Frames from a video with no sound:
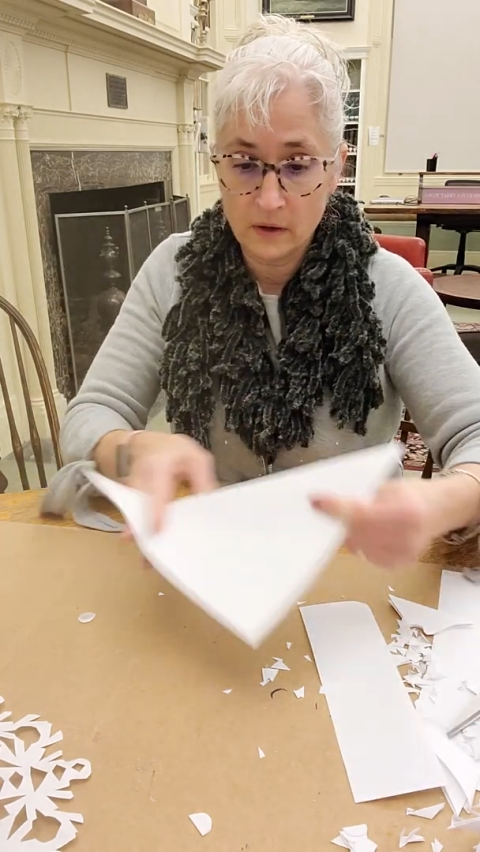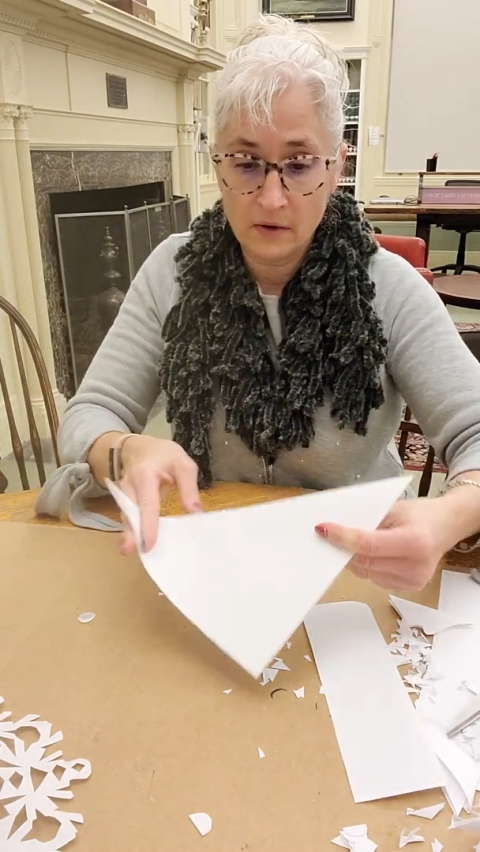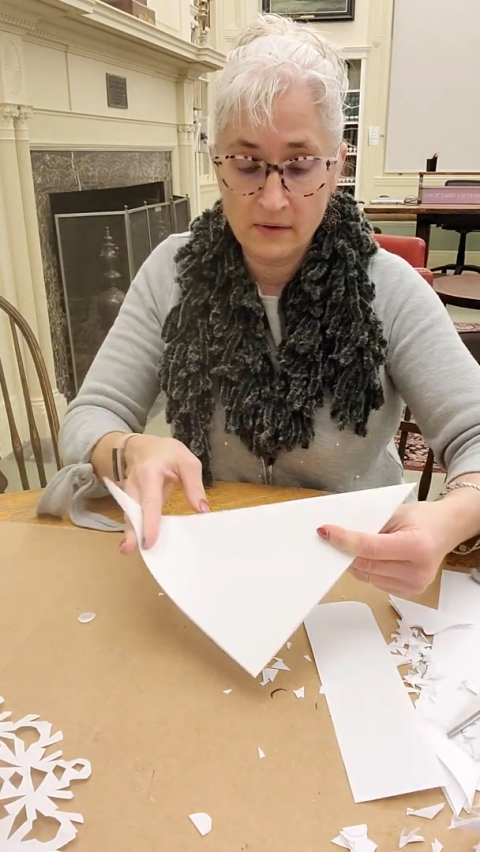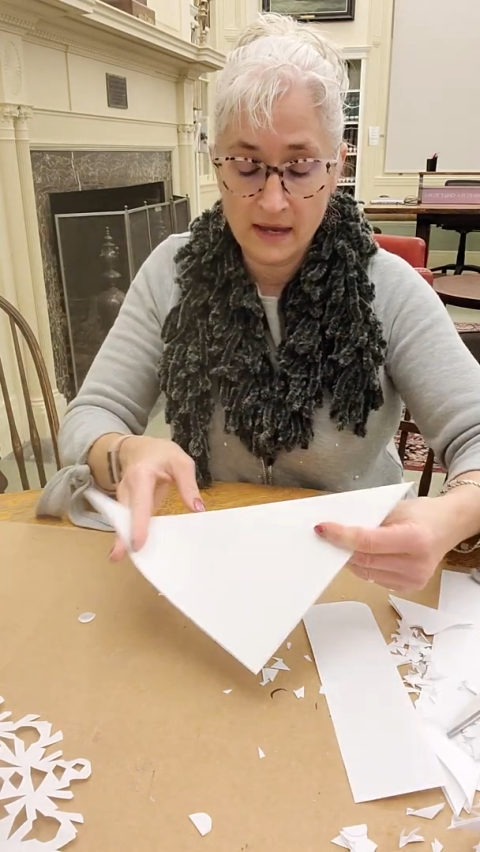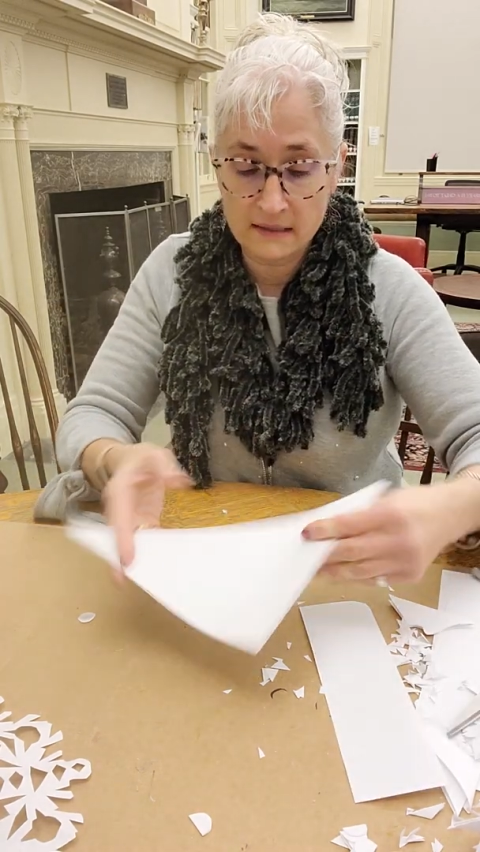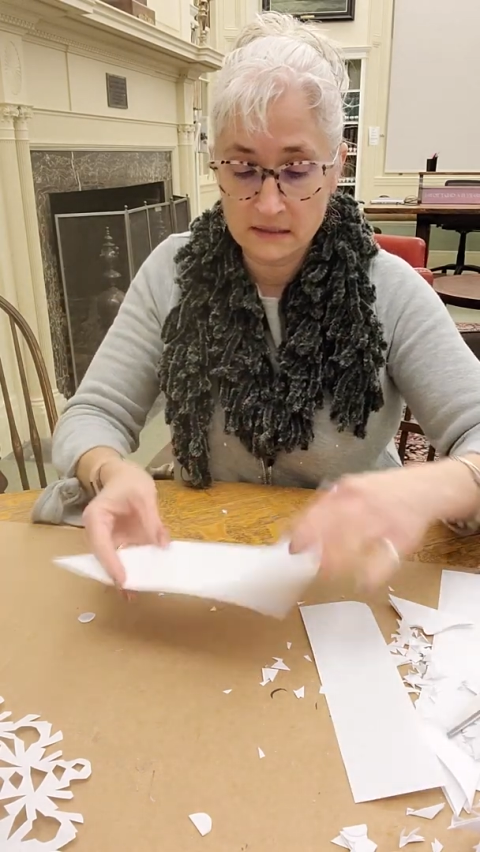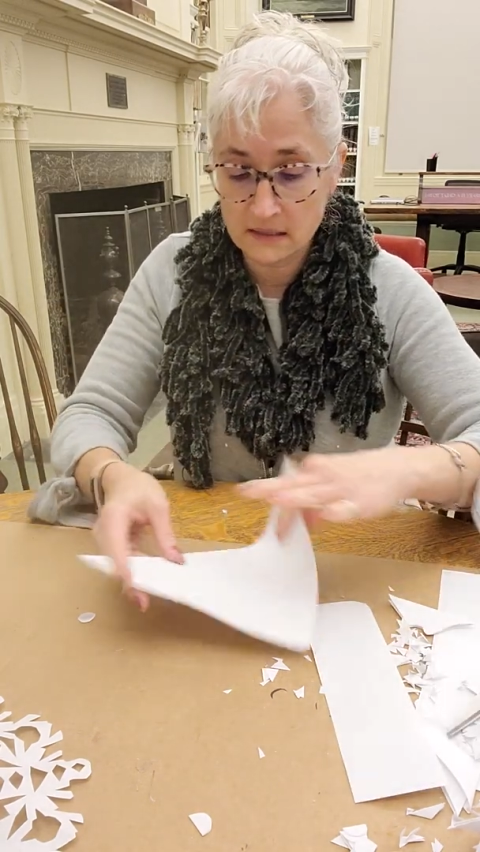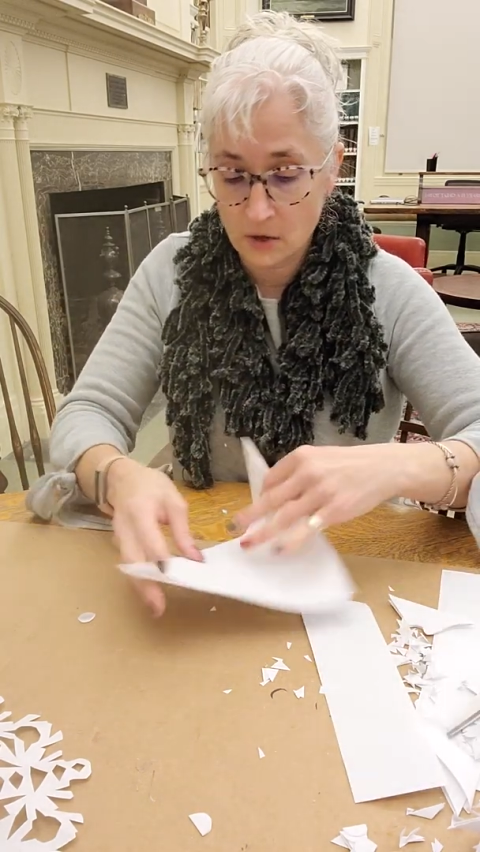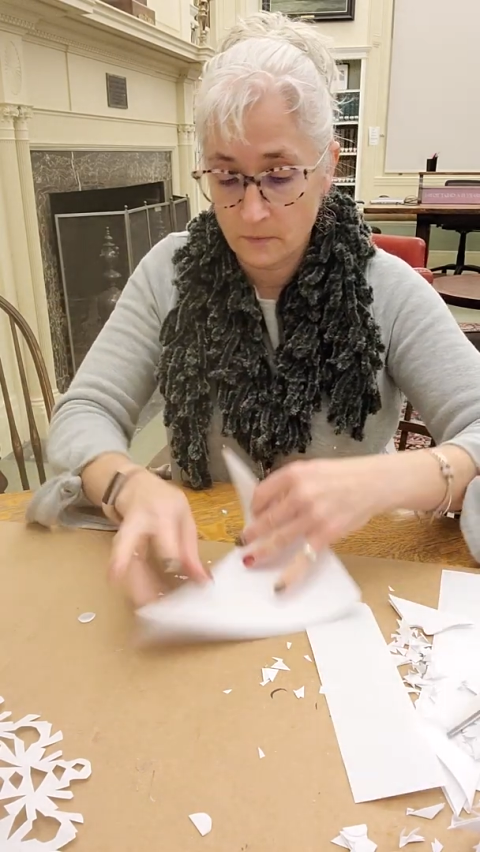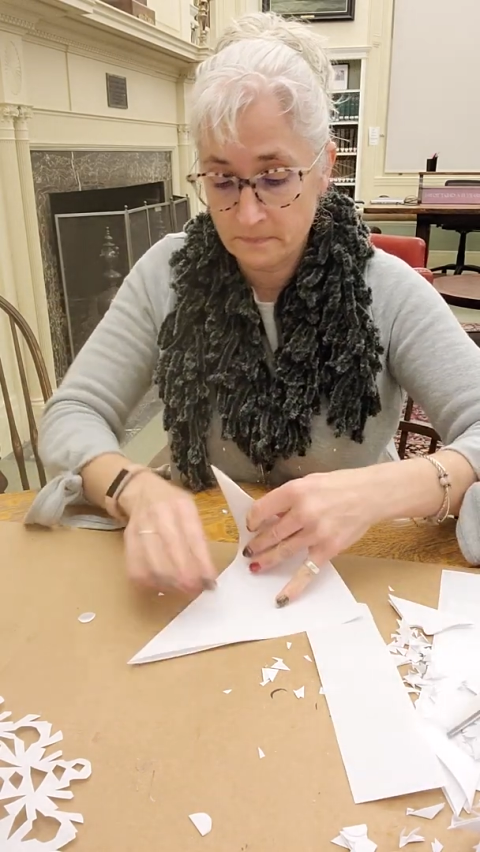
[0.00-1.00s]
Okay,
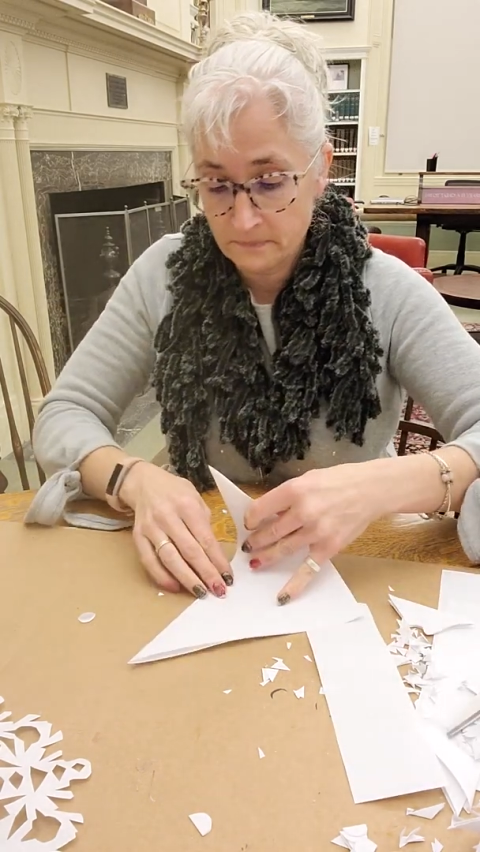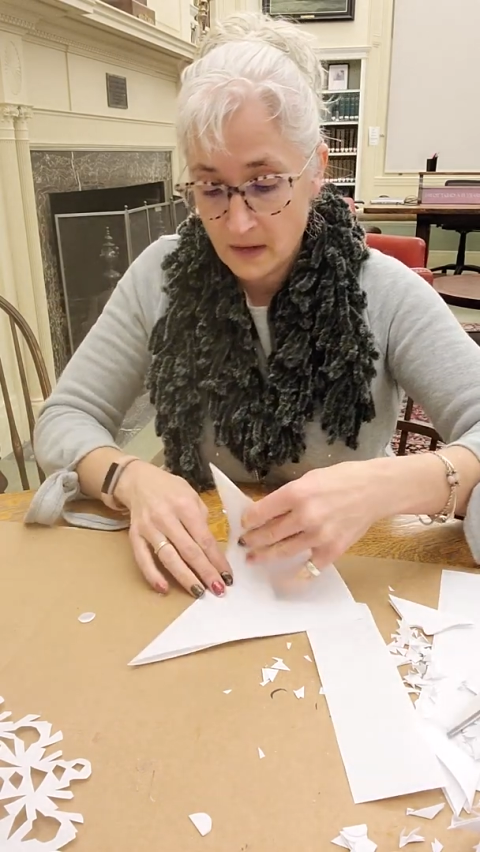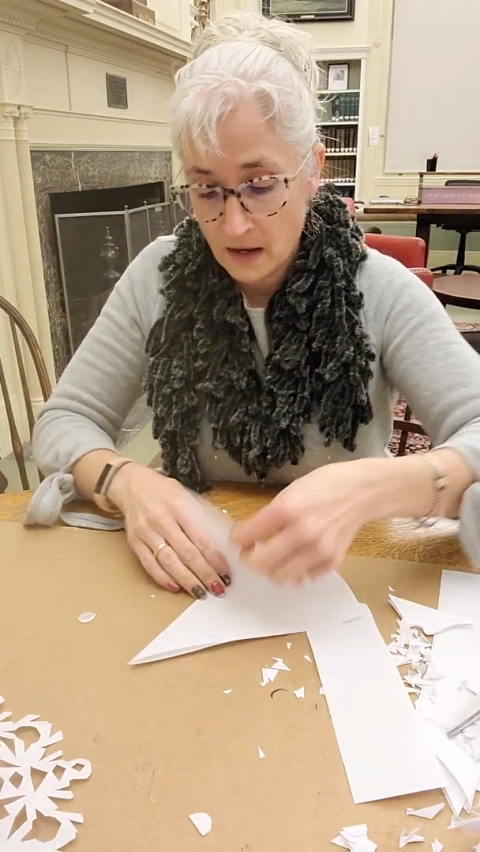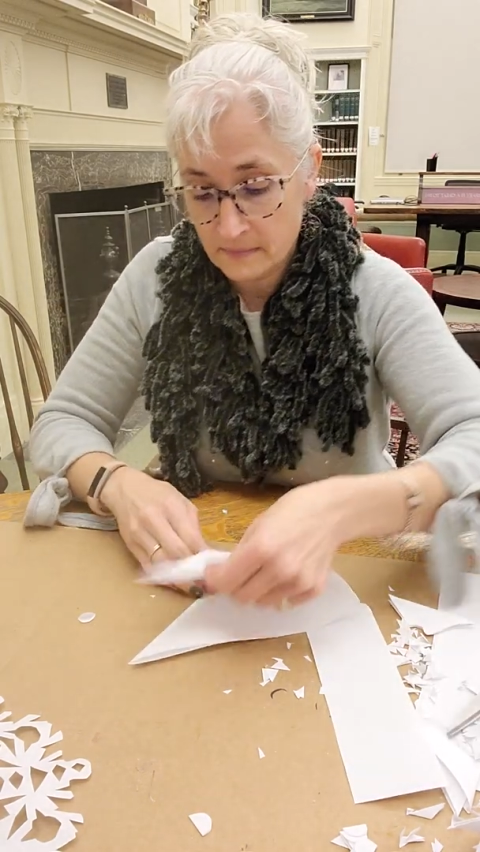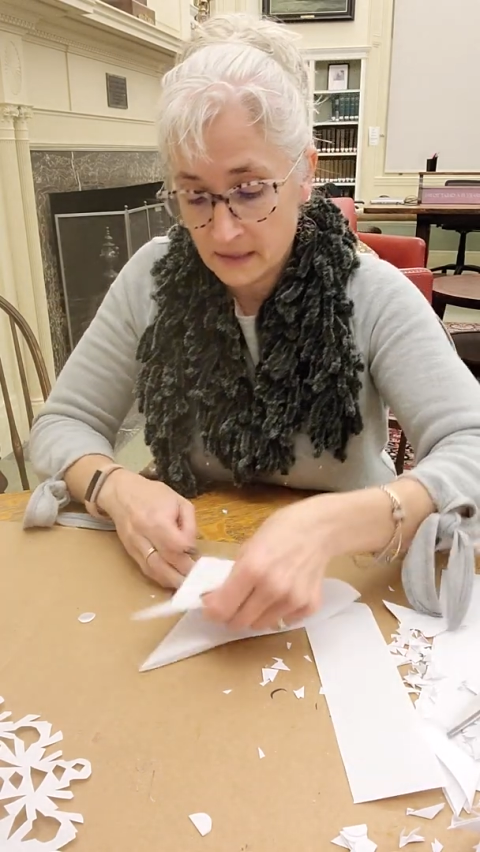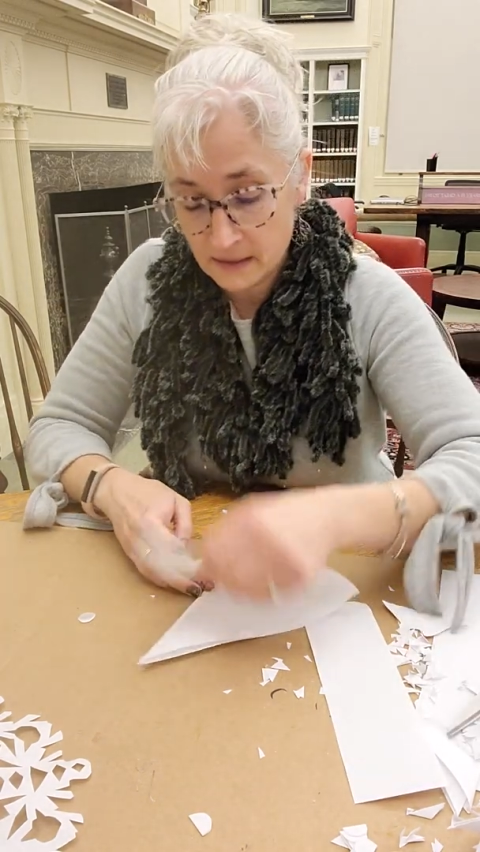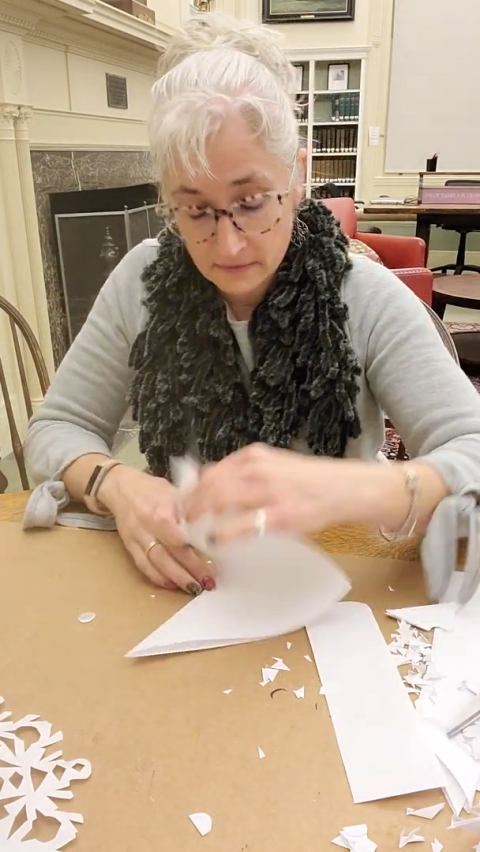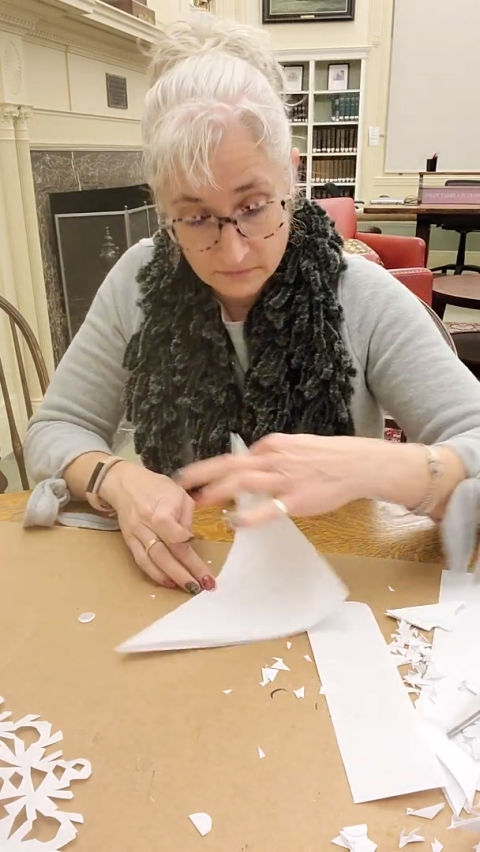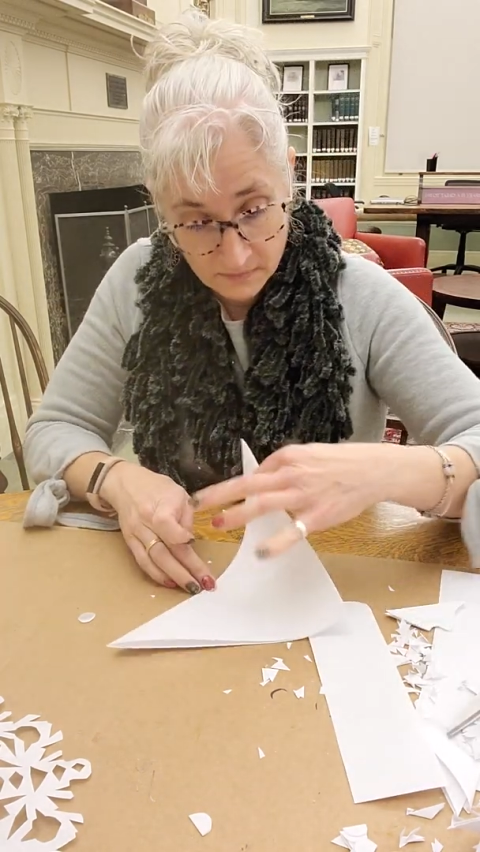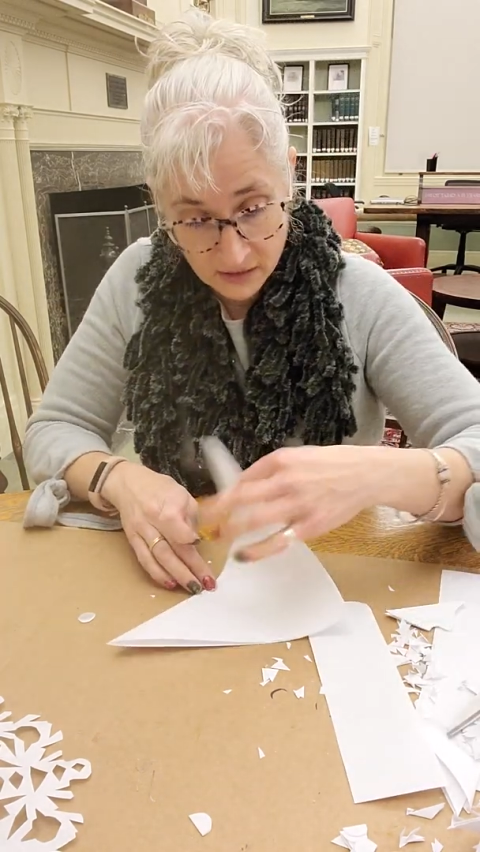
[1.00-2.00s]
so my